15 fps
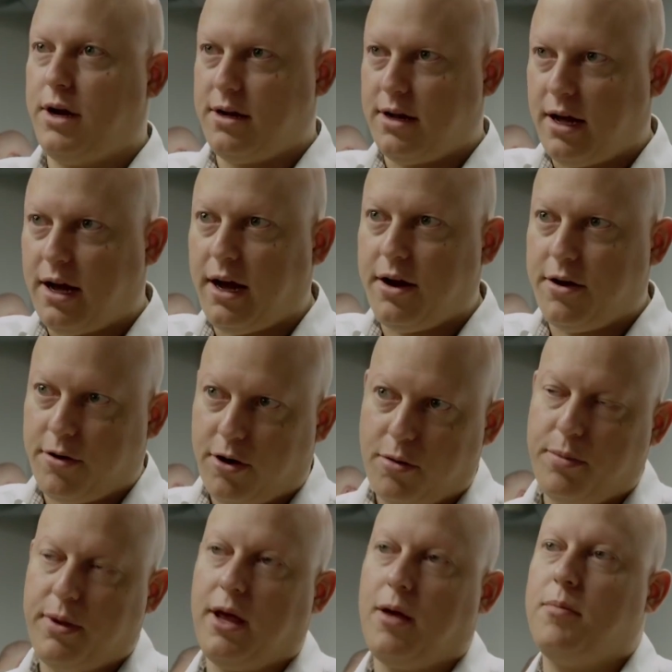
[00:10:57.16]
at a higher
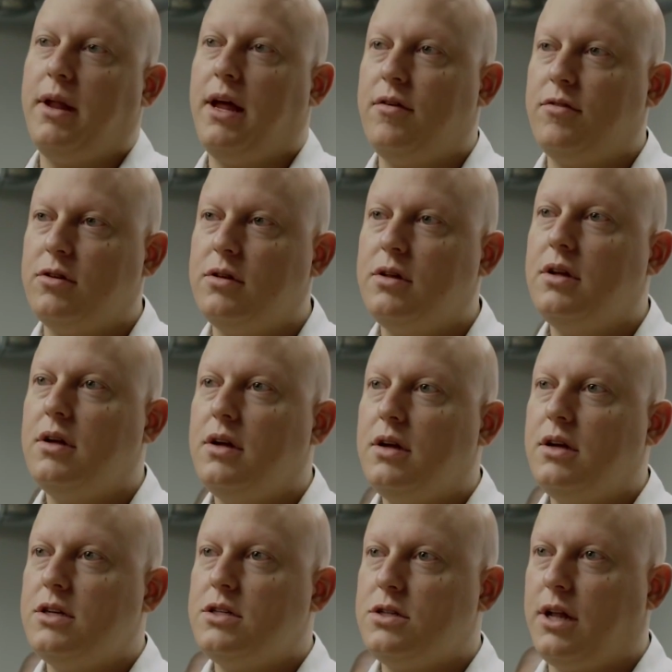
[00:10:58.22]
RPM level.
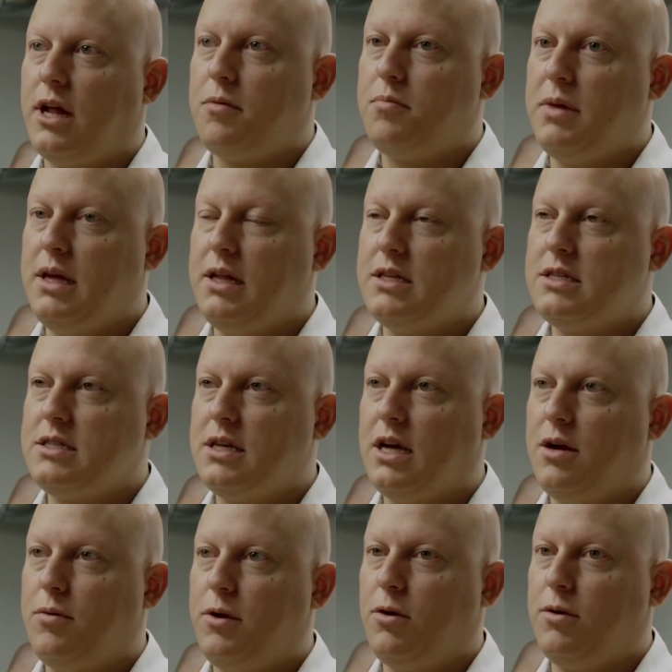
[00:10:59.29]
So that means
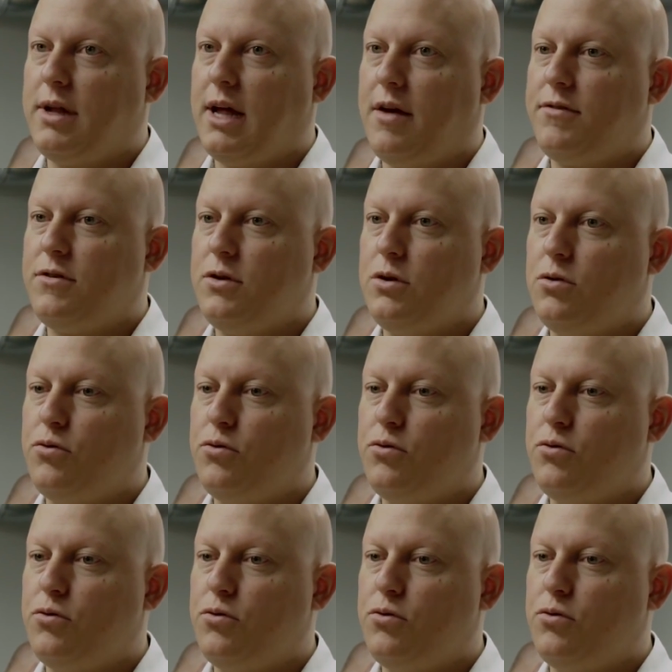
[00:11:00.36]
we don't have to